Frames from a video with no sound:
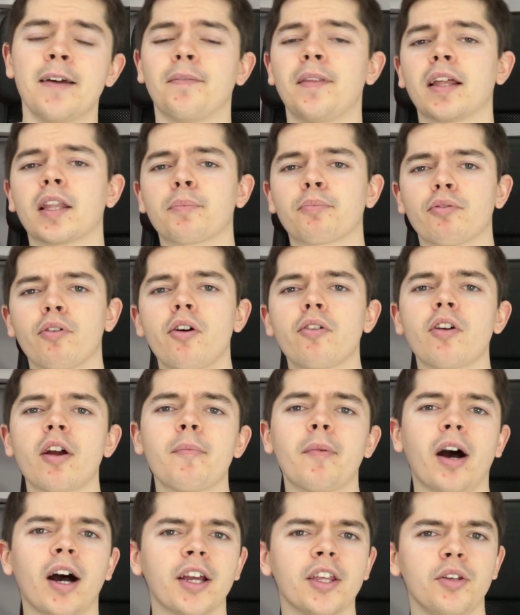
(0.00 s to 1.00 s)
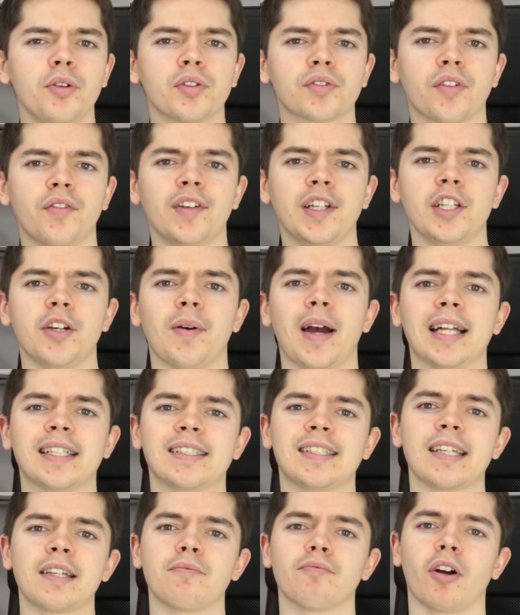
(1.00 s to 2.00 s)
Now the program I use for video
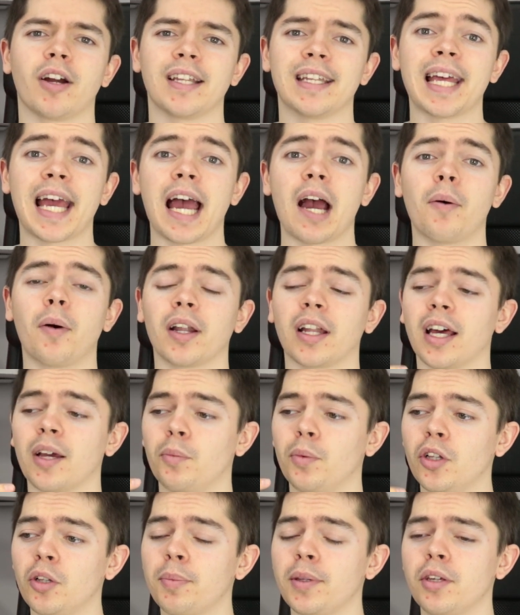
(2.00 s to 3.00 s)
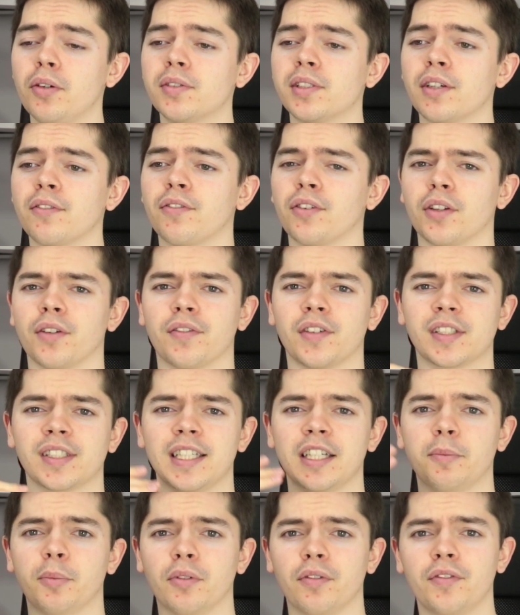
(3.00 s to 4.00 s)
editing right now, and I will be using for the
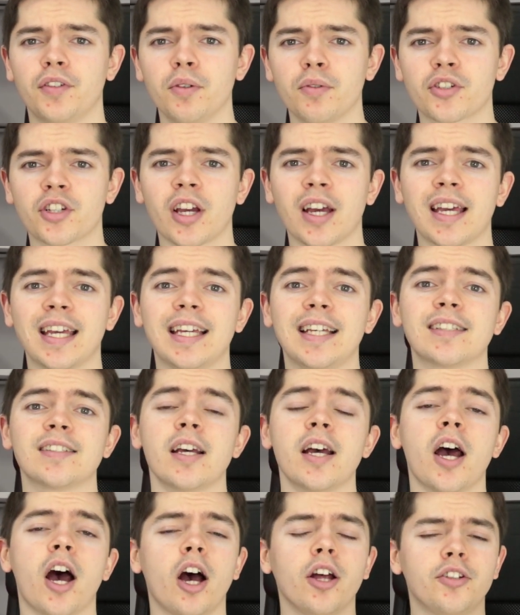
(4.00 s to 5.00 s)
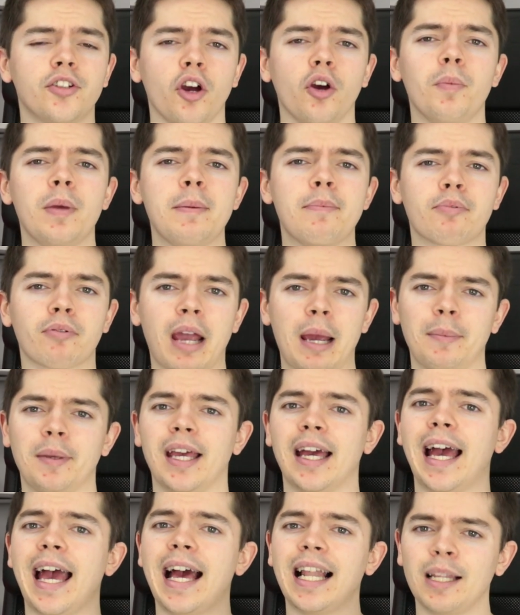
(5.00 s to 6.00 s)
foreseeable future, is Adobe
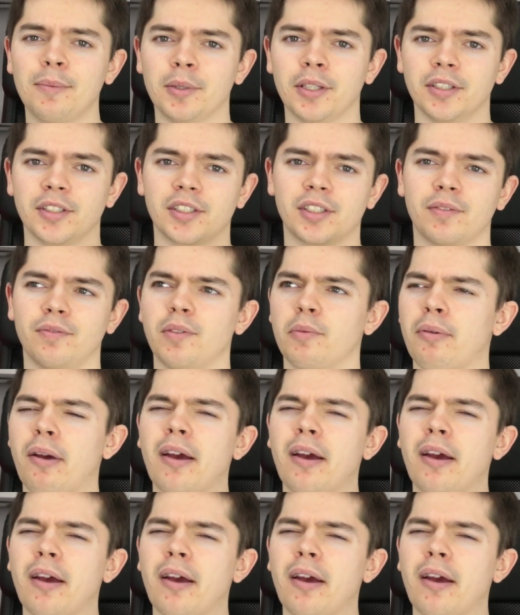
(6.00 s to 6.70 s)
Elements